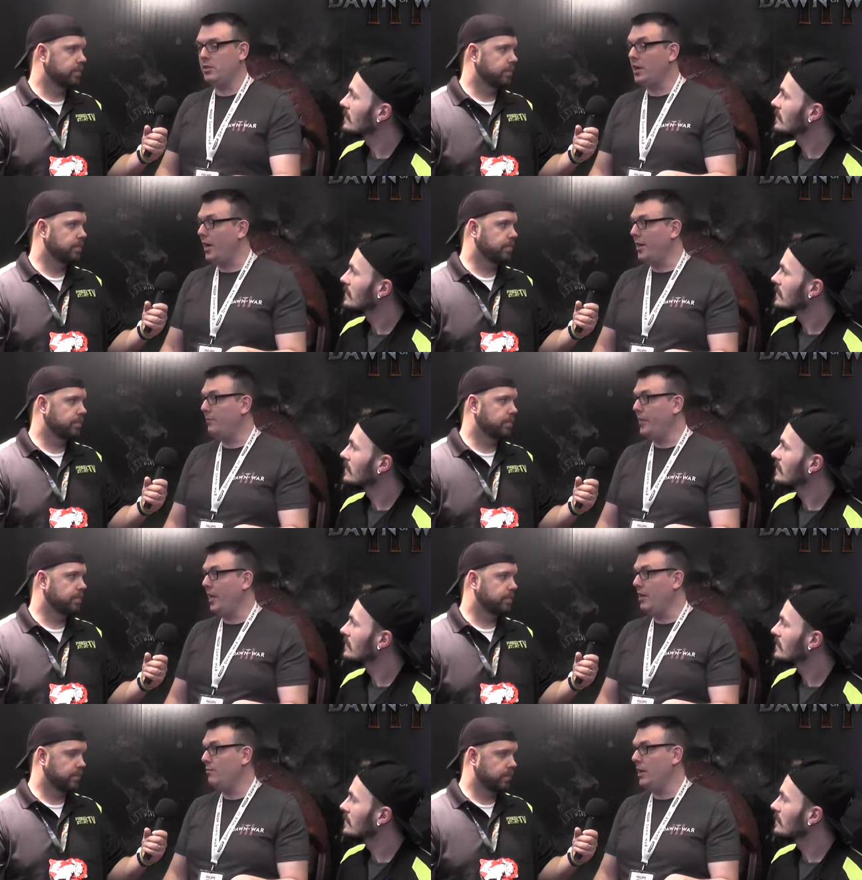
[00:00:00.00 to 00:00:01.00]
Speaker 1: to tie up the
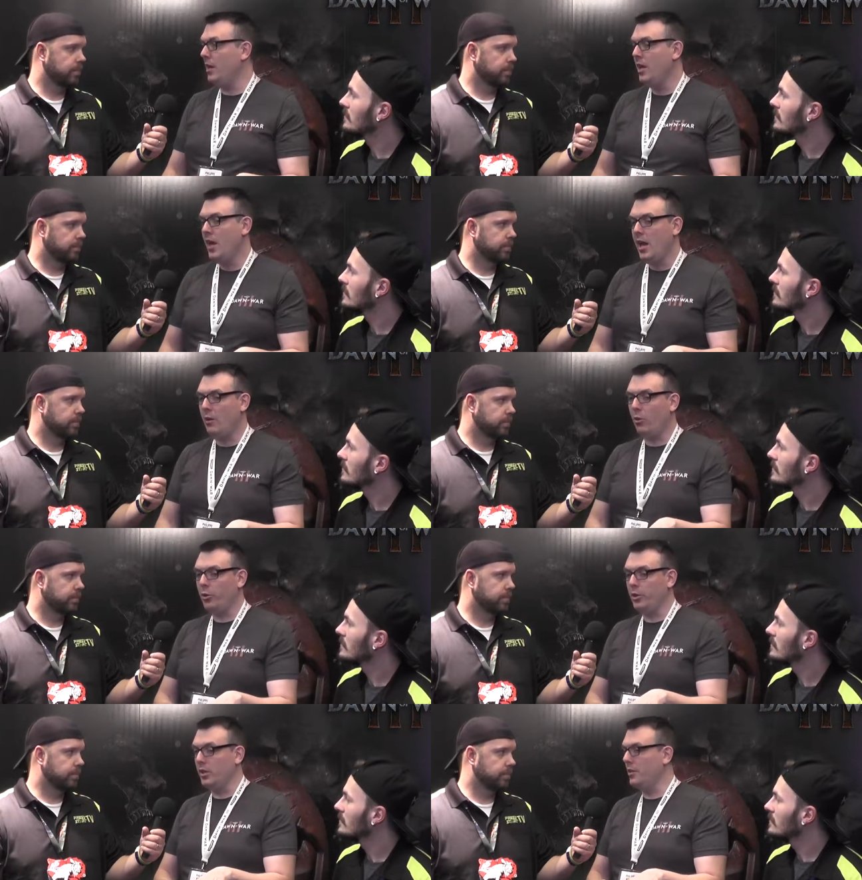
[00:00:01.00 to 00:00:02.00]
enemy and hold
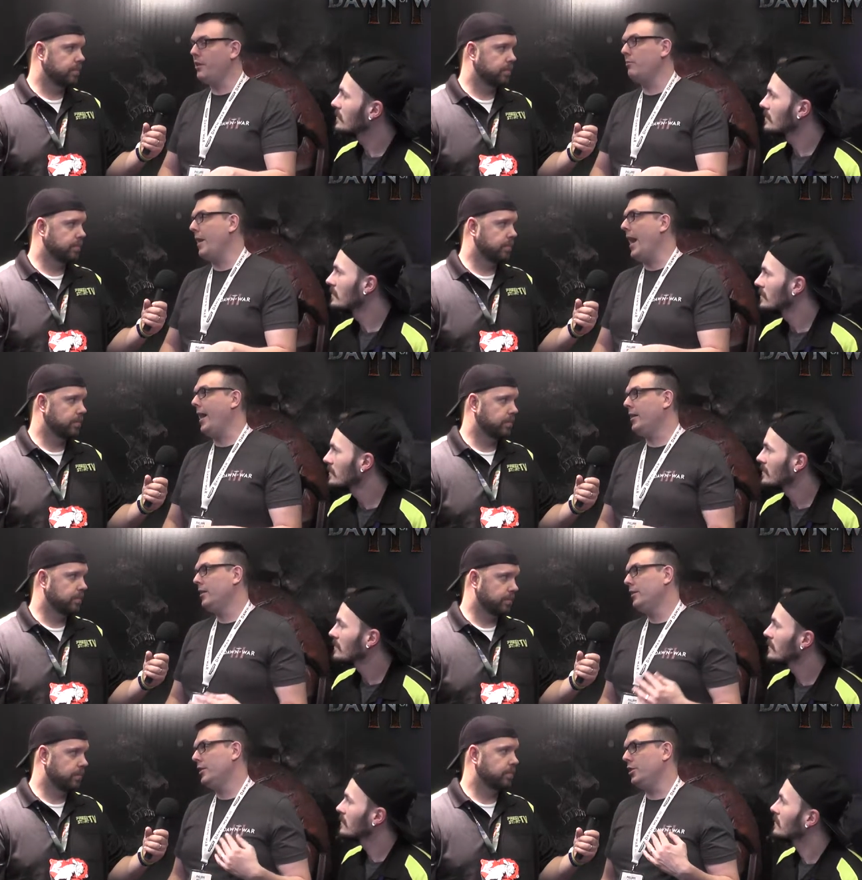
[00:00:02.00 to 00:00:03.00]
her a little back
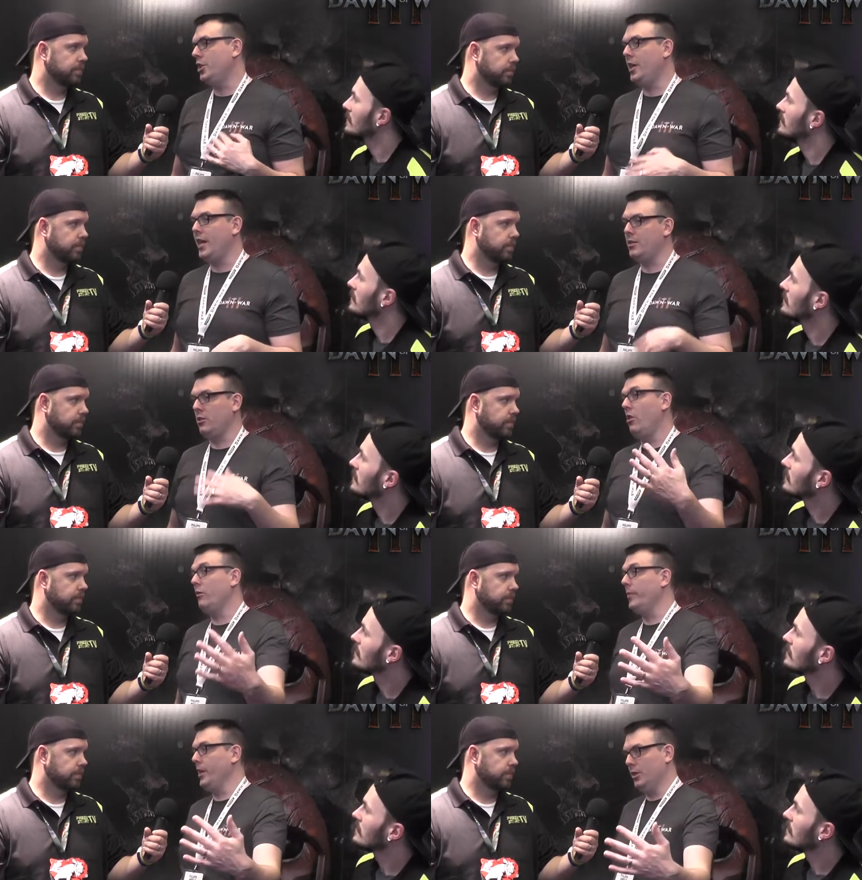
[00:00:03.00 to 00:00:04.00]
since she has
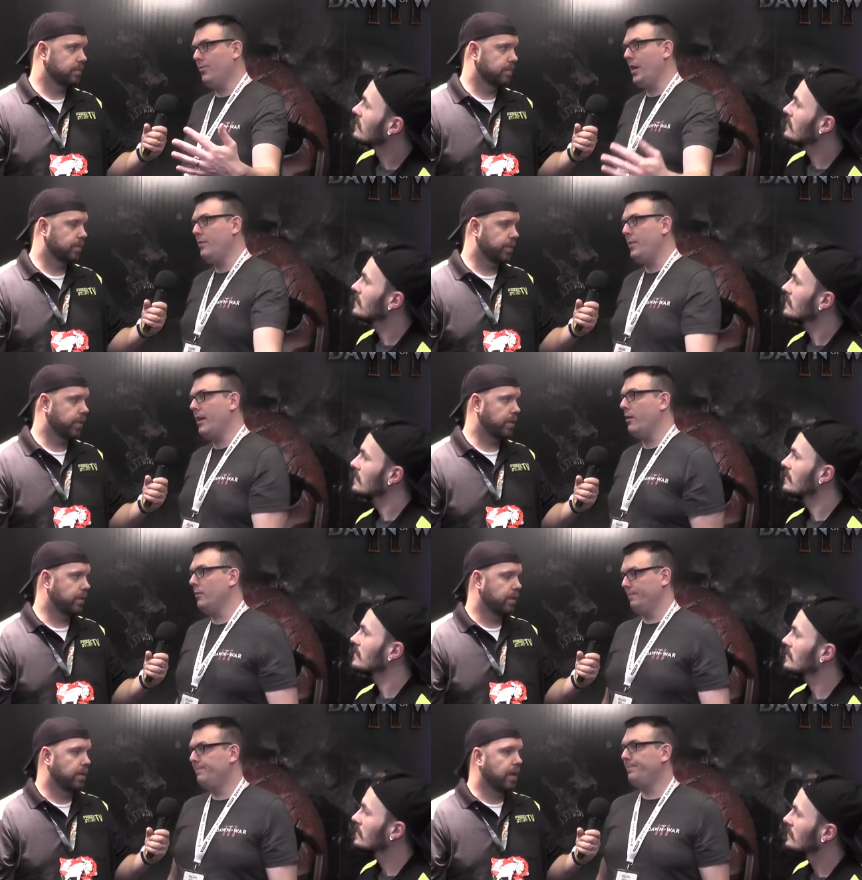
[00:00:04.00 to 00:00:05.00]
long range firepower.
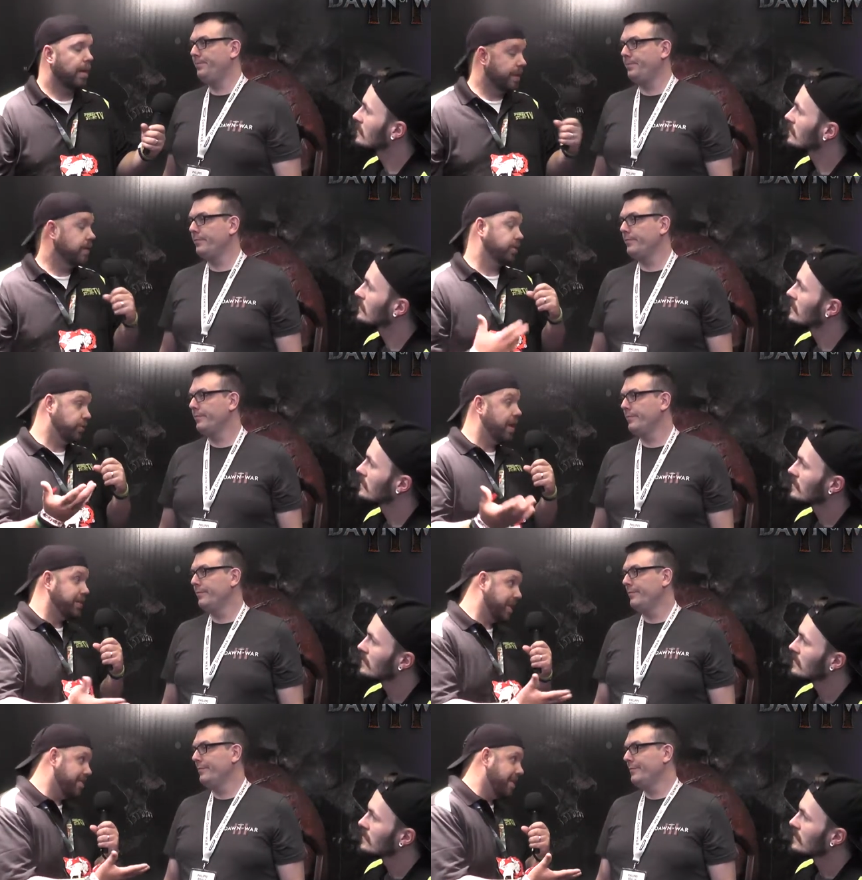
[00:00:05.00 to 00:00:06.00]
I mean, it's a
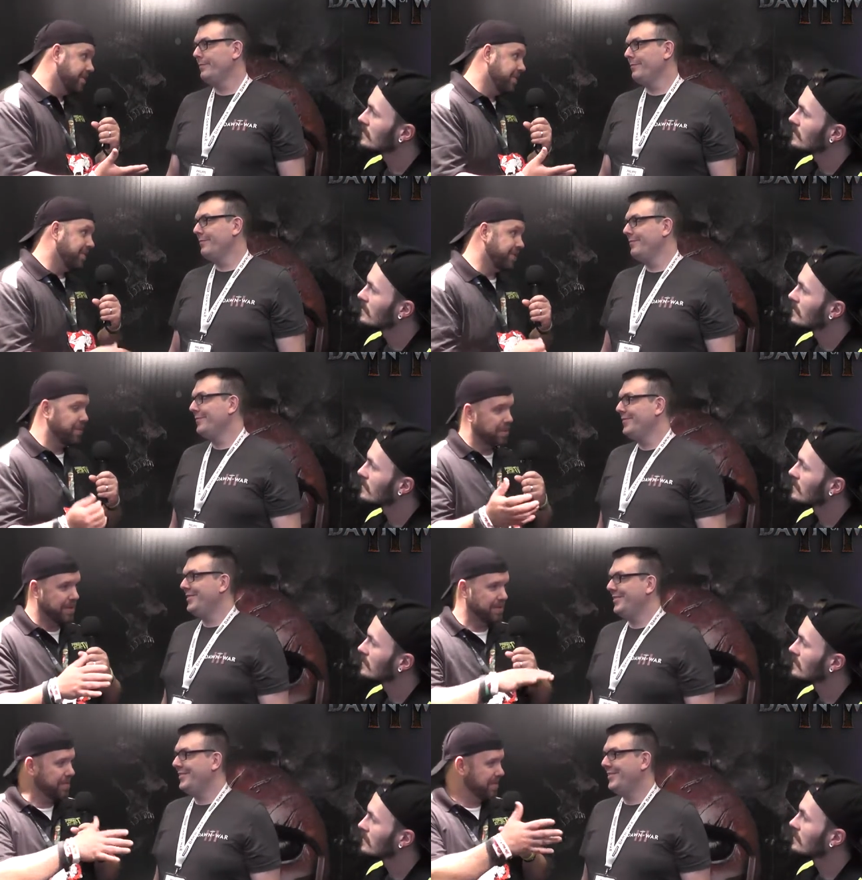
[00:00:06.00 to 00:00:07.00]
strategy
Speaker 2: game after all, so it would
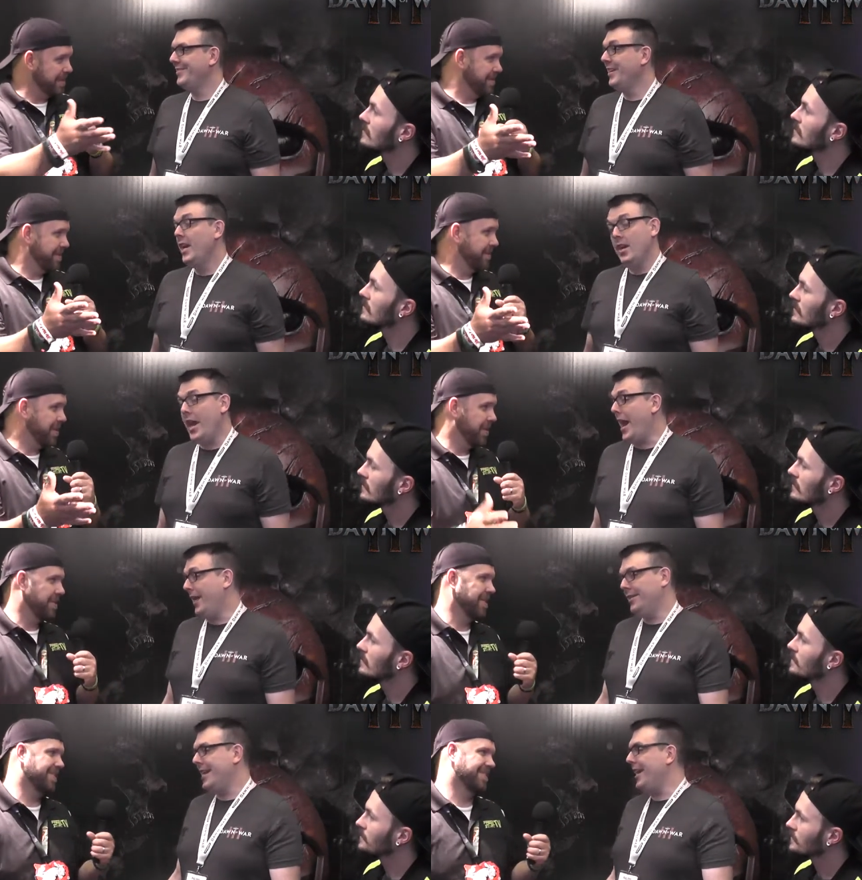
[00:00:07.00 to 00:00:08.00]
be wouldn't be you know. Yeah,
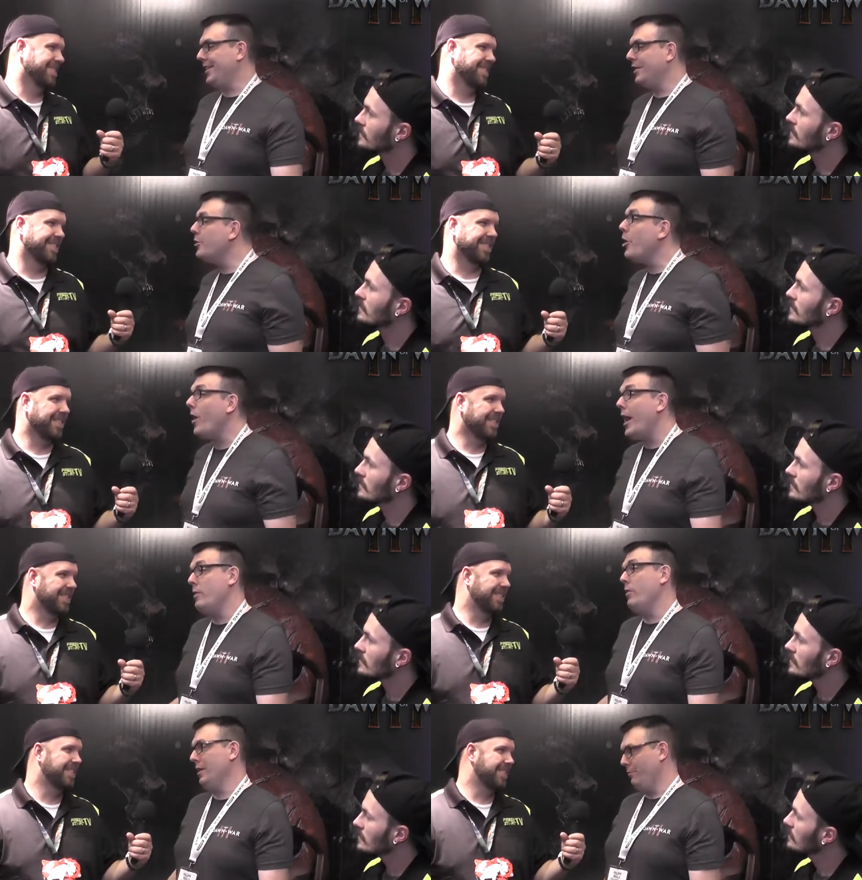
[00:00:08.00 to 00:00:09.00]
Speaker 1: exactly. There's no I
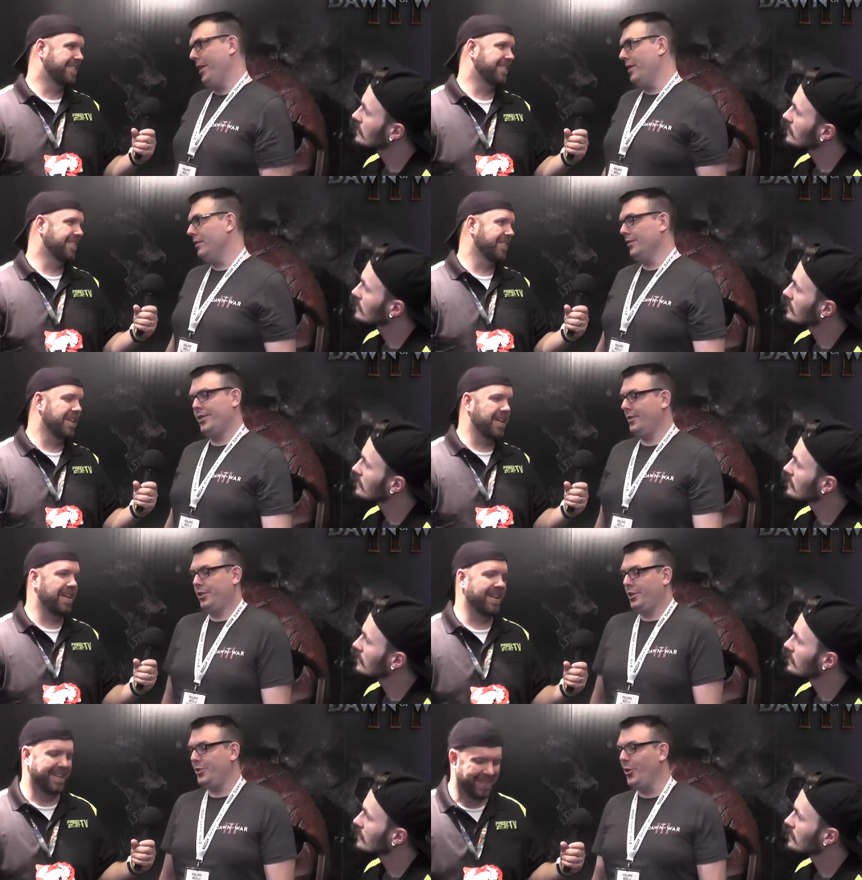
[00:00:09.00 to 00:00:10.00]
win button, so it's
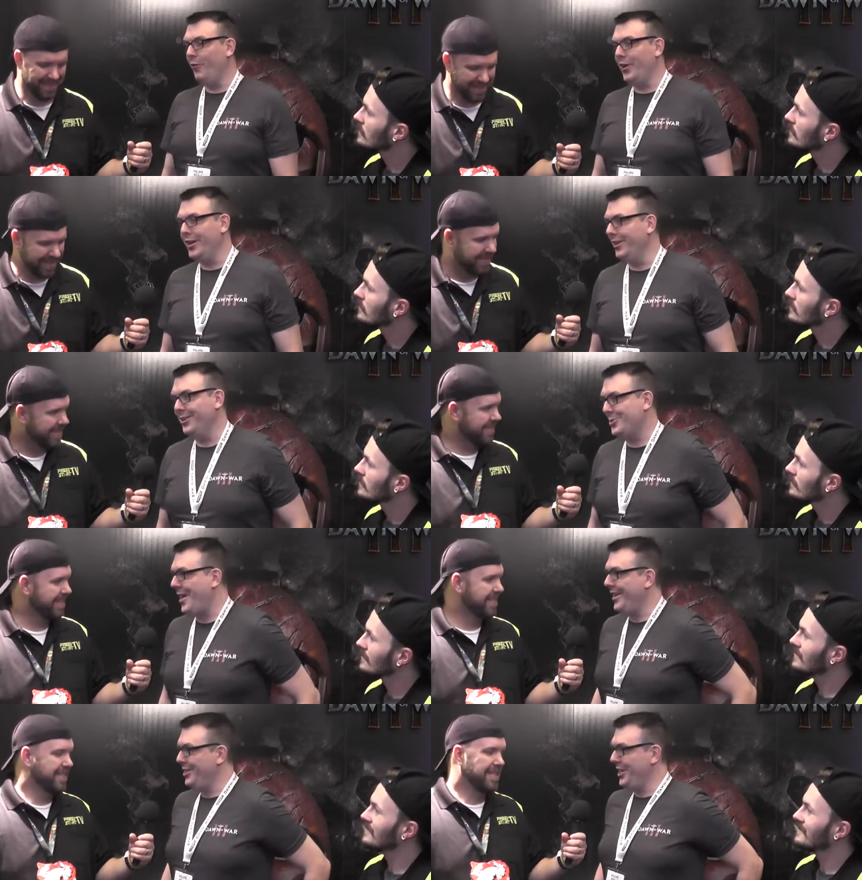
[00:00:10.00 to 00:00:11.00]
just no fun in a
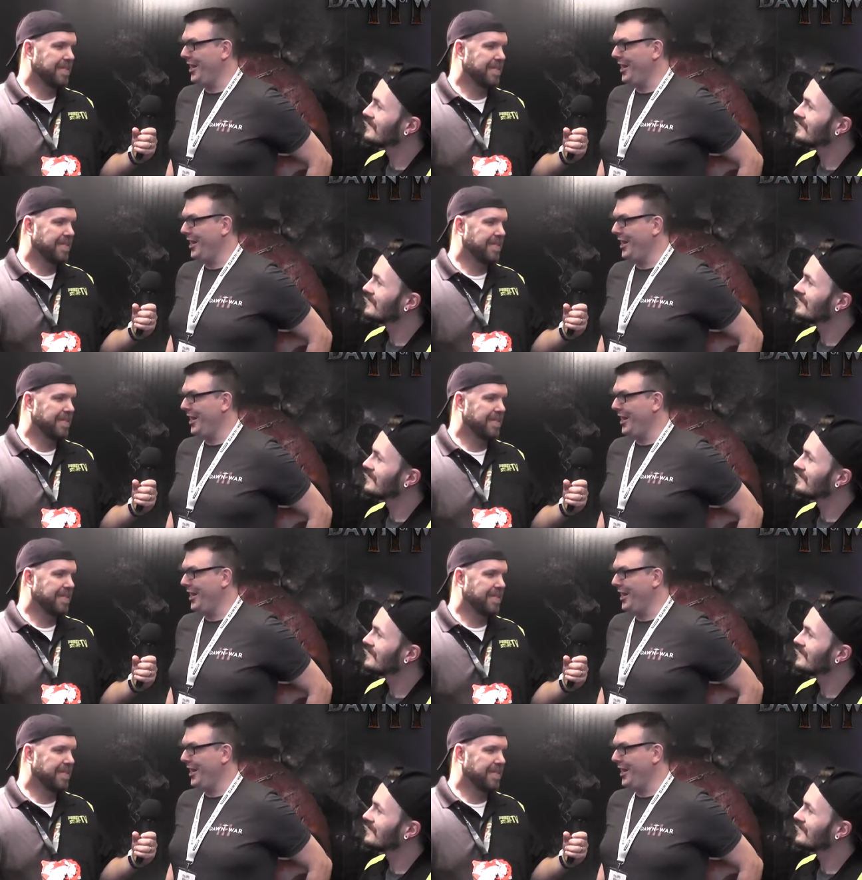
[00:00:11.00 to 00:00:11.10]
strategy